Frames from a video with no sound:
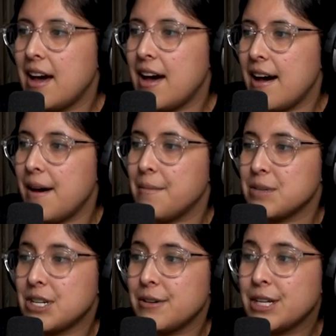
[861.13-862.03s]
Um,
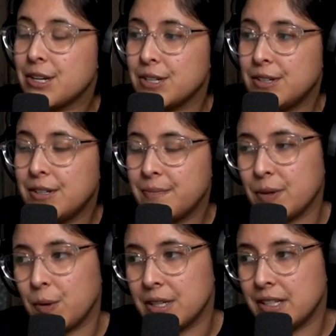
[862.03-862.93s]
cherry kernel
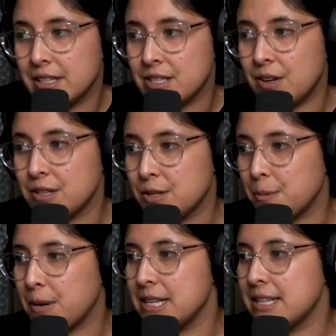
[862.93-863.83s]
oil is also
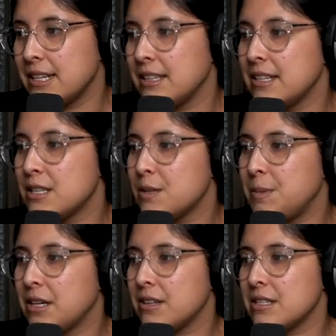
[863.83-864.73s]
present in this
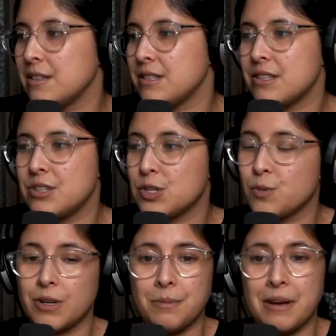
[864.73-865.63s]
because it's
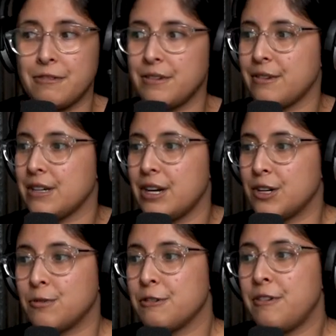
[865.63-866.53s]
just one of my favorite
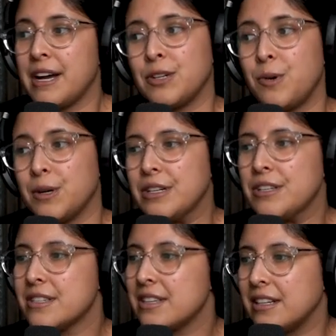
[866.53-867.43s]
unrefined
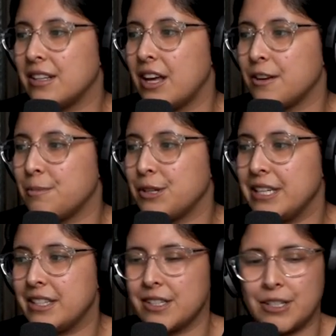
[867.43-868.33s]
oils. And a lot of
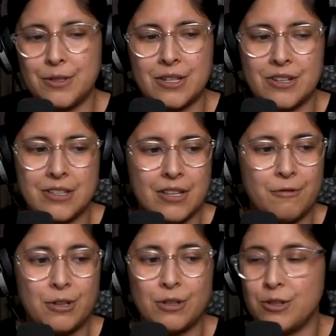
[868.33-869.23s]
brujita users,
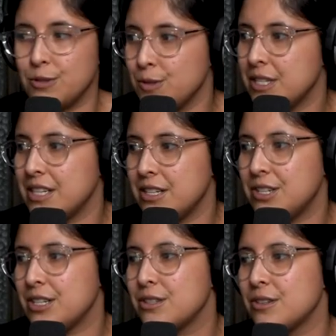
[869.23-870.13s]
if you use
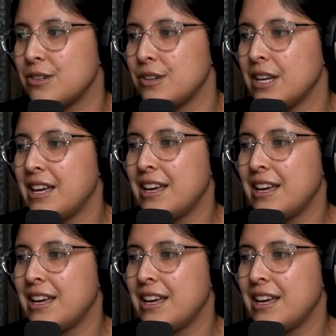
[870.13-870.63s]
ichiso,